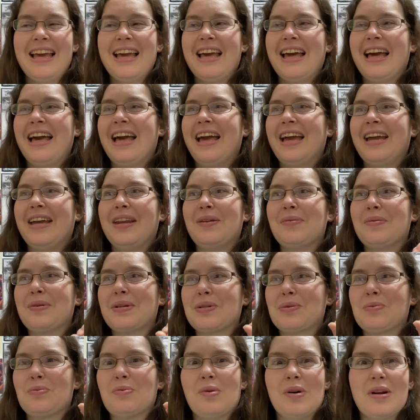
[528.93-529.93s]
And
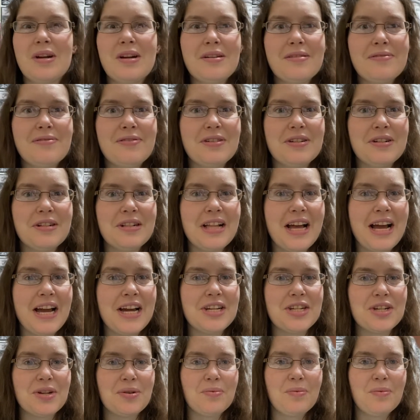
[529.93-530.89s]
what's wonderful, as you're